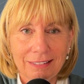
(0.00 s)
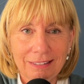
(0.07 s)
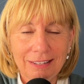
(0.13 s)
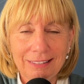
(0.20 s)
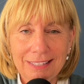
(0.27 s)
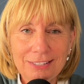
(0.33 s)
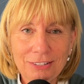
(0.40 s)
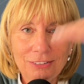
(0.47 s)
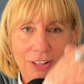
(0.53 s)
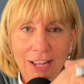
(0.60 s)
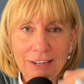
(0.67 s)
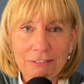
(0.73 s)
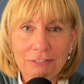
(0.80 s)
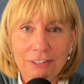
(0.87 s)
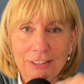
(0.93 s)
it's a
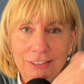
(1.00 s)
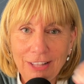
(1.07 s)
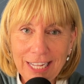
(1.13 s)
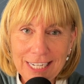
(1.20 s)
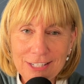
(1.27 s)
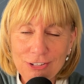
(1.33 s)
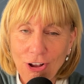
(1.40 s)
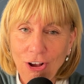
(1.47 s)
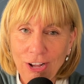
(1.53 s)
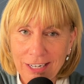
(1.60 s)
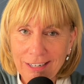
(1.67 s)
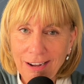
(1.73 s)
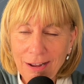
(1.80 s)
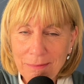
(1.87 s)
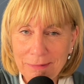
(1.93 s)
lot of likes on a
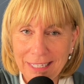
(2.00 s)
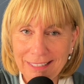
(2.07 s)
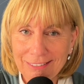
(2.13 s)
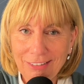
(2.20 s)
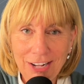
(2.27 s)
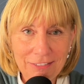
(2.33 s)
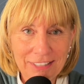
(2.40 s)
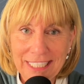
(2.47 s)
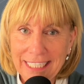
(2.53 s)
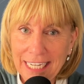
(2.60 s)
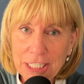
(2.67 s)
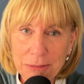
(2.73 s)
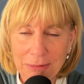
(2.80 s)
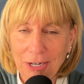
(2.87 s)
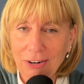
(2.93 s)
comment, a lot of
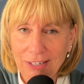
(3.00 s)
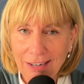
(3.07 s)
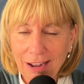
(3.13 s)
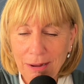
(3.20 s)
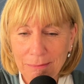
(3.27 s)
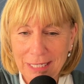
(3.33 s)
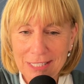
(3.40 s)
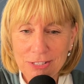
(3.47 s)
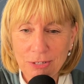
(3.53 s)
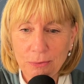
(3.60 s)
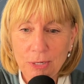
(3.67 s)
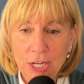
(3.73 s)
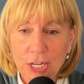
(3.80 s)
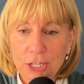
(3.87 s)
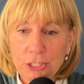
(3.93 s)
engagement on a comment. So
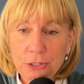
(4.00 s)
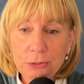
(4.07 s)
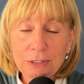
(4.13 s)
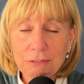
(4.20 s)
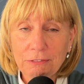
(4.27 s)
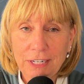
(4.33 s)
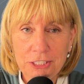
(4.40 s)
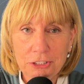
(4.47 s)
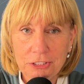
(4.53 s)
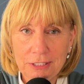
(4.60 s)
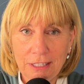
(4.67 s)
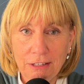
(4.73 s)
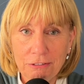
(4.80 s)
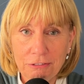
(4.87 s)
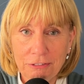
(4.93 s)
you could find
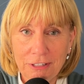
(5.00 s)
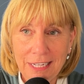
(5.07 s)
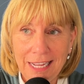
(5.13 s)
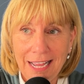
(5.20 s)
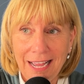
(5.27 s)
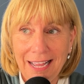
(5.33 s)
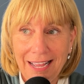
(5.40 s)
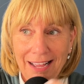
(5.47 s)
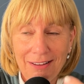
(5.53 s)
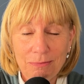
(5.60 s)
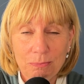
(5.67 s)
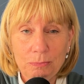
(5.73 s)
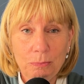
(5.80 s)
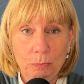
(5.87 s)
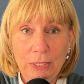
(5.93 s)
yourself,
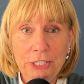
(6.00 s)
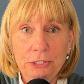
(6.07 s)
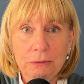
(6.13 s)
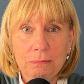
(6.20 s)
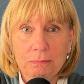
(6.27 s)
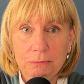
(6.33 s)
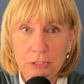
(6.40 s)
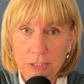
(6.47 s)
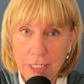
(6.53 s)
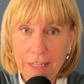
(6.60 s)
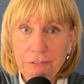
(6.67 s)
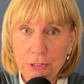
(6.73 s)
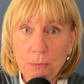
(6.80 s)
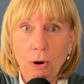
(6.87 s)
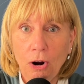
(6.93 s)

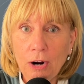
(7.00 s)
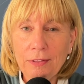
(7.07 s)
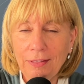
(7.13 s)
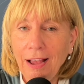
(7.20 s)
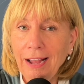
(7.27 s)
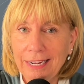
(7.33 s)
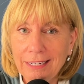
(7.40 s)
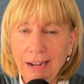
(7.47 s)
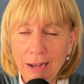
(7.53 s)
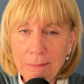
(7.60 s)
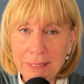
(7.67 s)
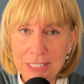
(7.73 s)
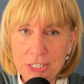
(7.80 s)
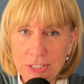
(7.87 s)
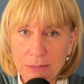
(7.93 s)
if you are the high
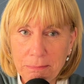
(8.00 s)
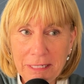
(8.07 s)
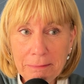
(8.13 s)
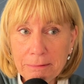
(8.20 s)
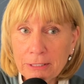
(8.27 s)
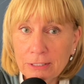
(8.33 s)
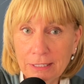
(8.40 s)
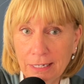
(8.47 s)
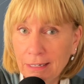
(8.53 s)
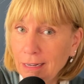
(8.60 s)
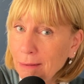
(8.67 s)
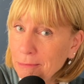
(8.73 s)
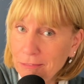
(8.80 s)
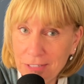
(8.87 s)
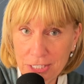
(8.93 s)
commenter, people are going to
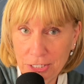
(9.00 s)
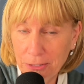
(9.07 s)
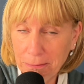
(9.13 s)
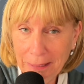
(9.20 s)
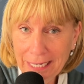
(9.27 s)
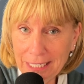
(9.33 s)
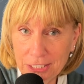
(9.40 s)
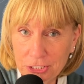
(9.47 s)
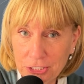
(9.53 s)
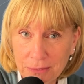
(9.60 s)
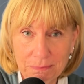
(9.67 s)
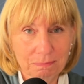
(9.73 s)
come and visit your page,